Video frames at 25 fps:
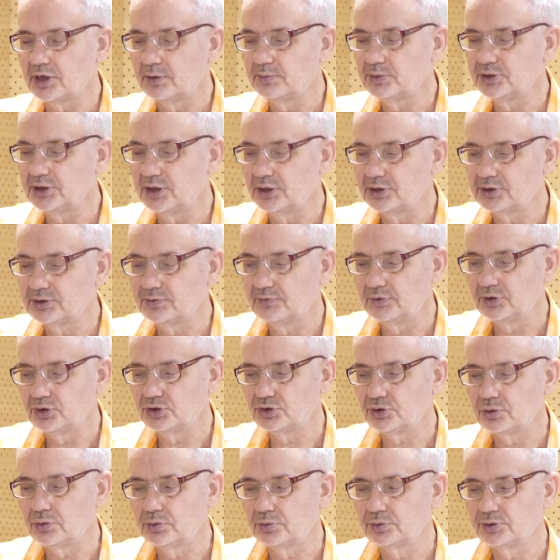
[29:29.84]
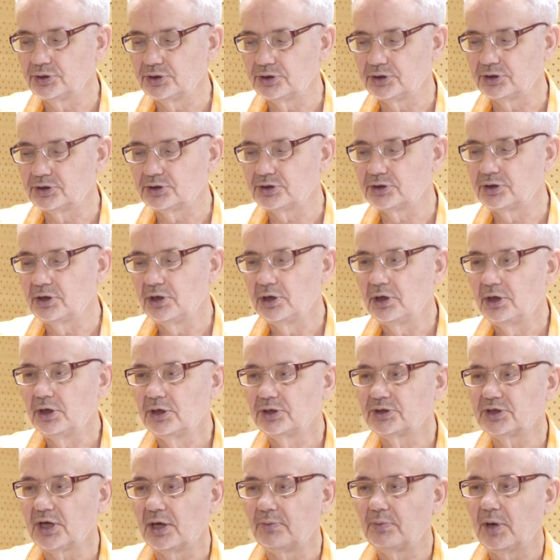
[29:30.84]
sense, we show this
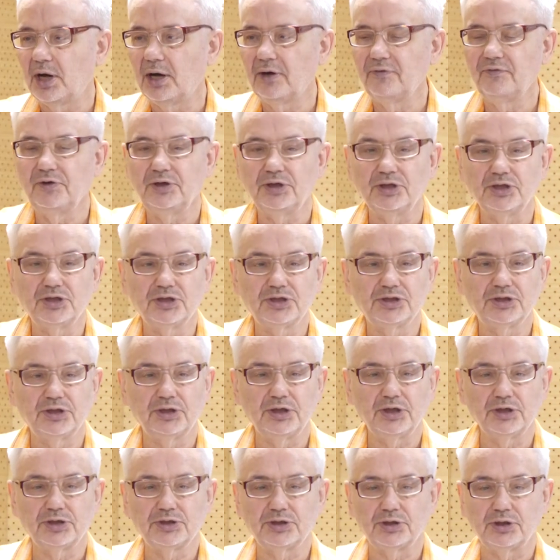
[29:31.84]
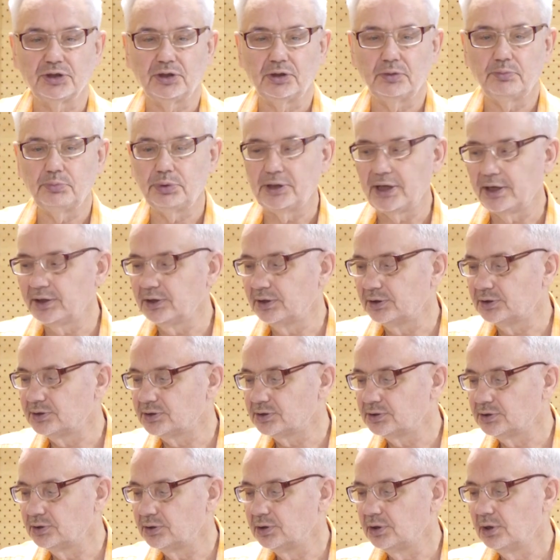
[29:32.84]
some average terrestrial
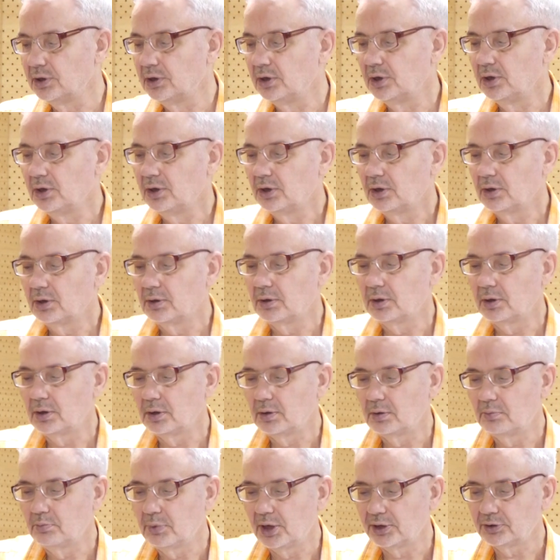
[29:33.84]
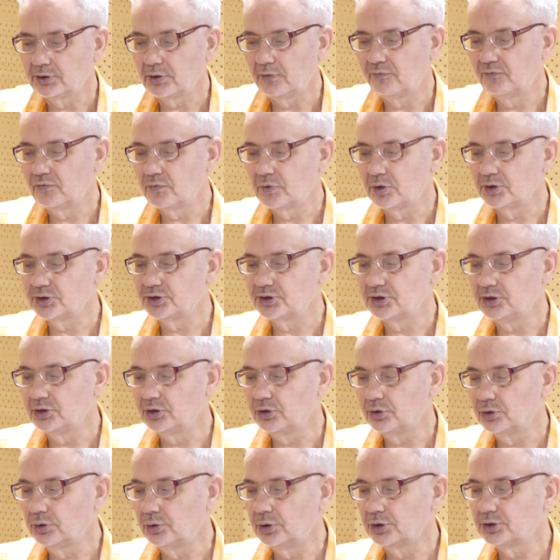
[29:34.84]
planets. But of course,
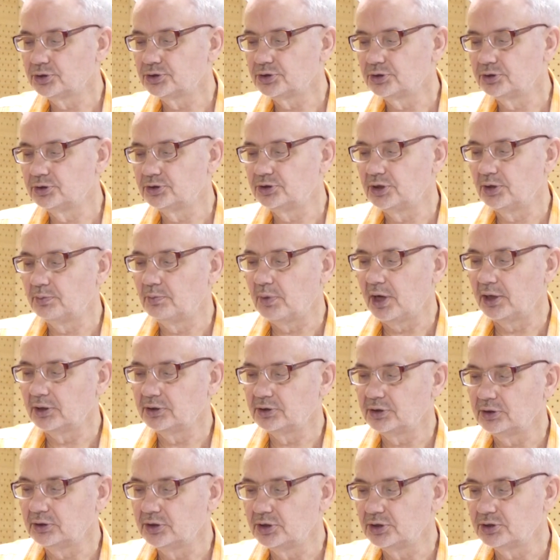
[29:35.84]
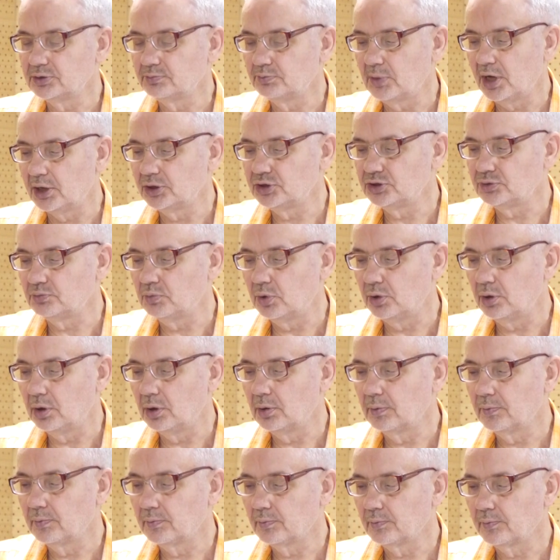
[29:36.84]
in Earth, the mantle is much more
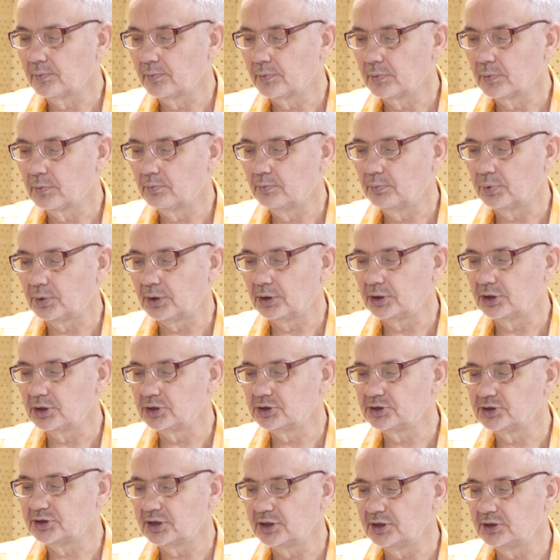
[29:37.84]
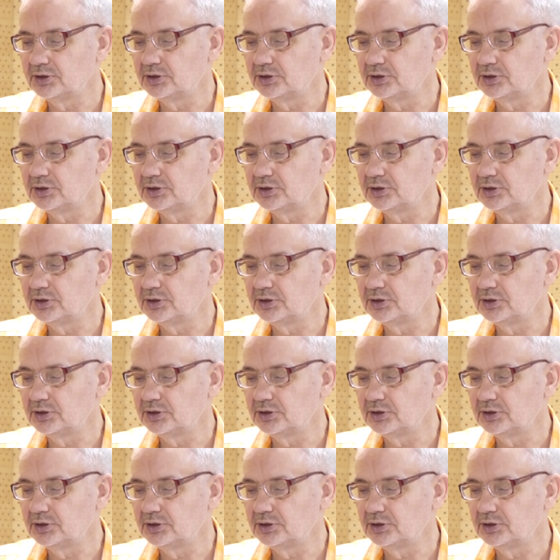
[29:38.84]
pronounced,